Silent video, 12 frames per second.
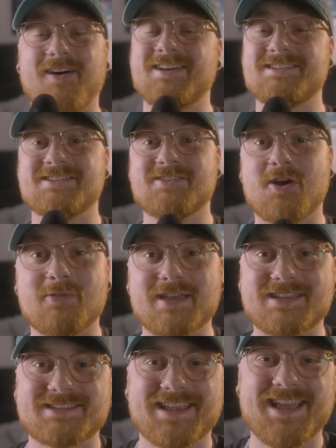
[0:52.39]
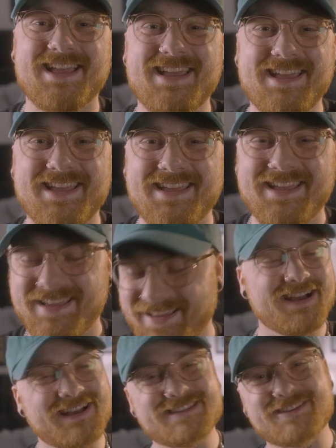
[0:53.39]
I should know this.
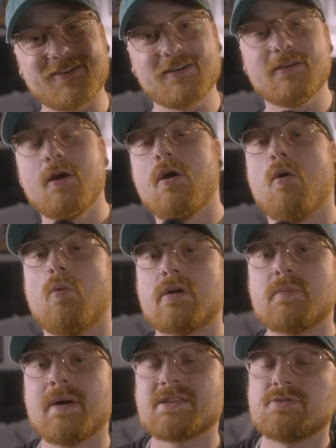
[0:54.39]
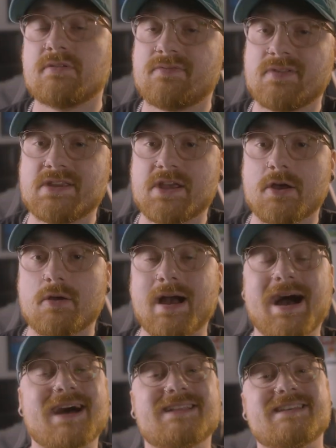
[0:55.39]
How's it going? Welcome back to another video,
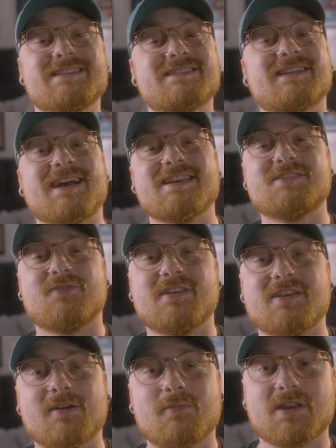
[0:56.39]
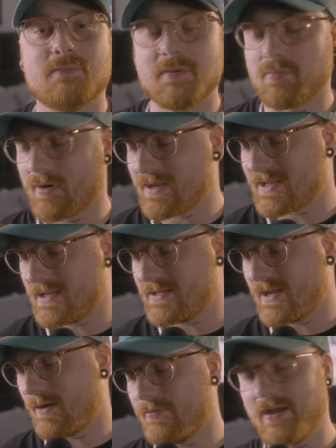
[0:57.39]
and in today's video we're going to be breaking
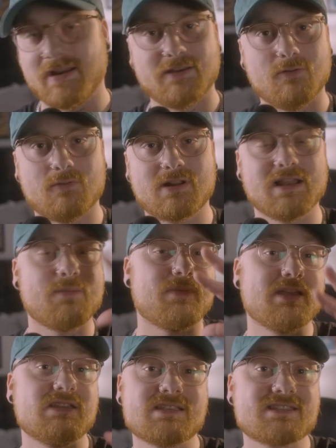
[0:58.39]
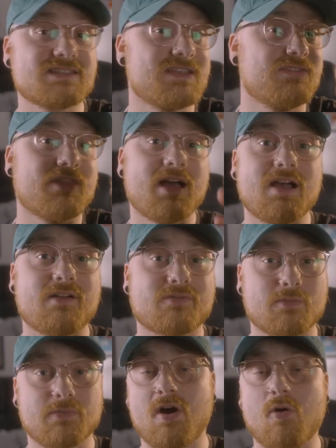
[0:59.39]
down that little clip that you just seen there
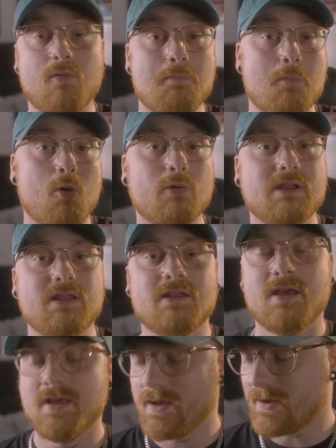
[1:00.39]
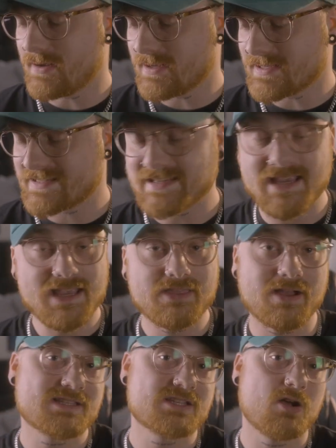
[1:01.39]
from the whole morning scene
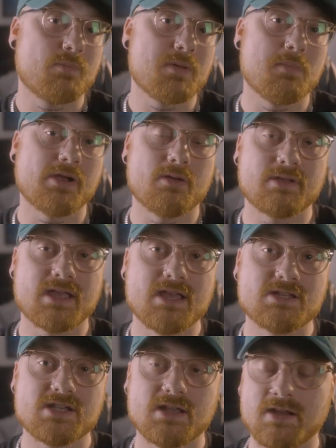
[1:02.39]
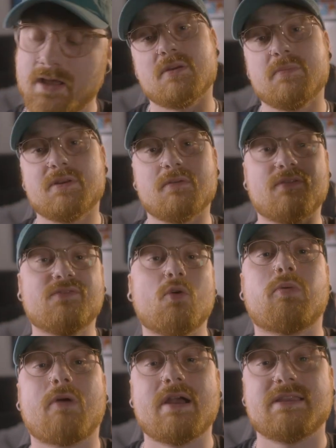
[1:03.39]
that I set up in my own kitchen. We're going to be doing a
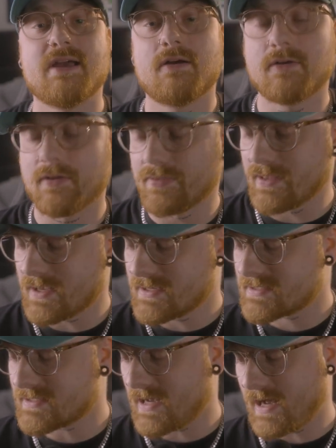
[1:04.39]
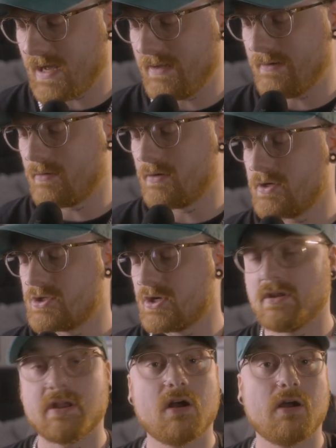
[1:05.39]
breakdown on this, and I'm going to show
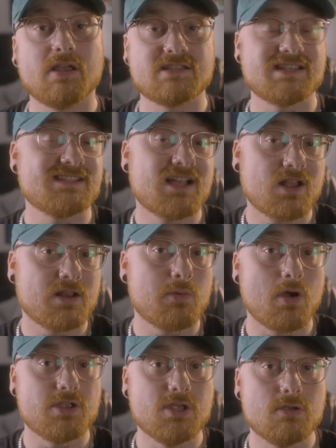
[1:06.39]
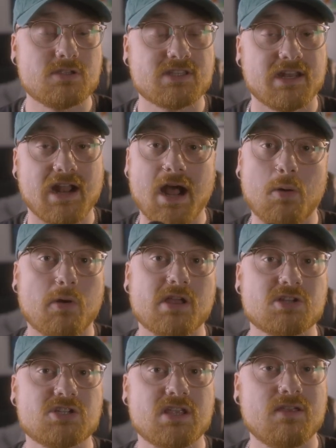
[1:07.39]
you guys exactly what I used and how I
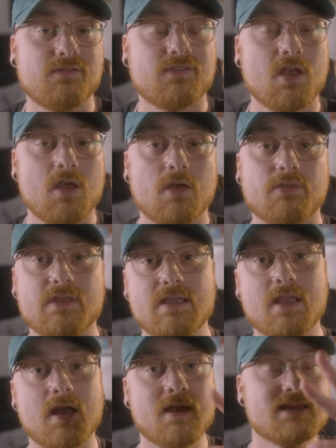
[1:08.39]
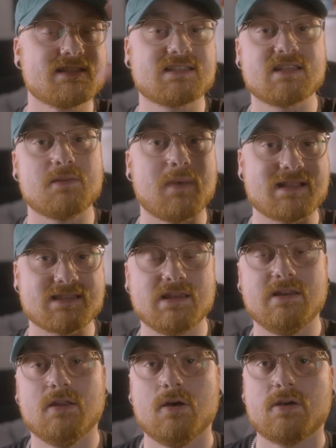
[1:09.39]
achieved the
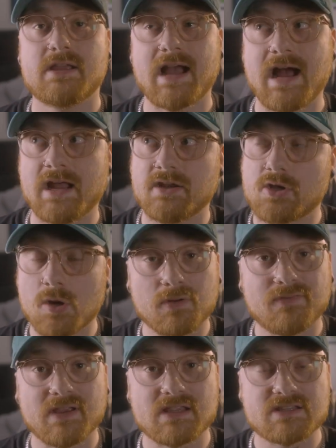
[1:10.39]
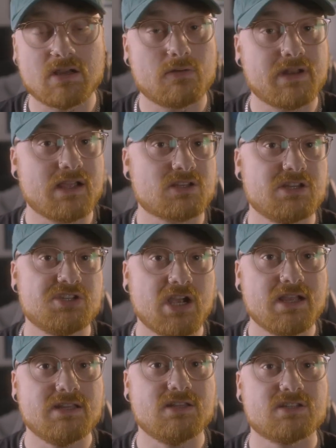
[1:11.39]
cinematic look and a couple of things that I would actually
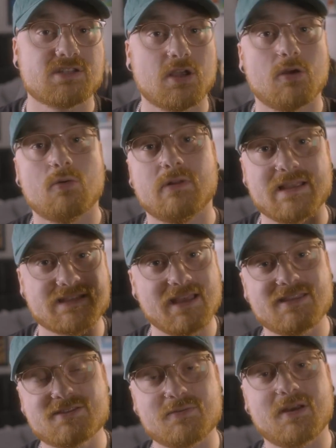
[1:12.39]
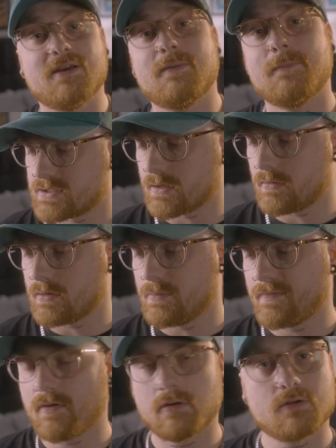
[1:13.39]
change. So let's get into it. So I'm going
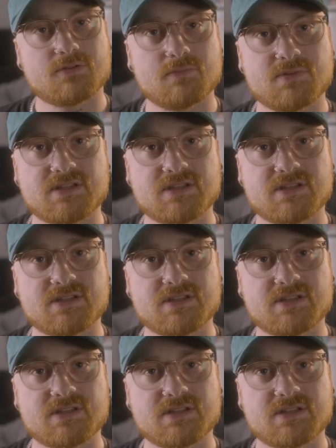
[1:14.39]
to be throwing up some